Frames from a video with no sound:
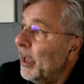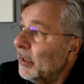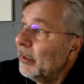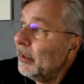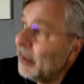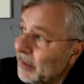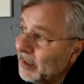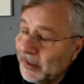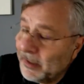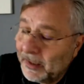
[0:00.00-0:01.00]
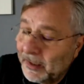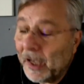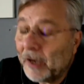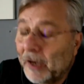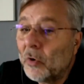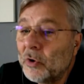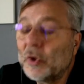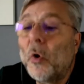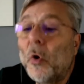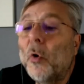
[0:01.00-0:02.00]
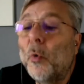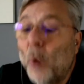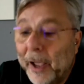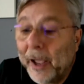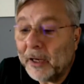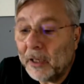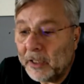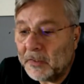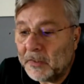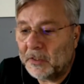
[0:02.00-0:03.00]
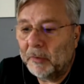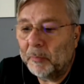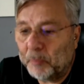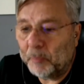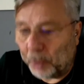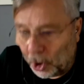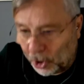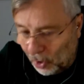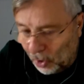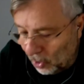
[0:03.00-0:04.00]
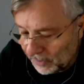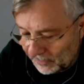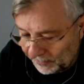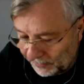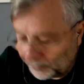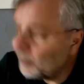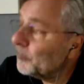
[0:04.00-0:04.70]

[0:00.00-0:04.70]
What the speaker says: And as I said, there are also wireless protocols.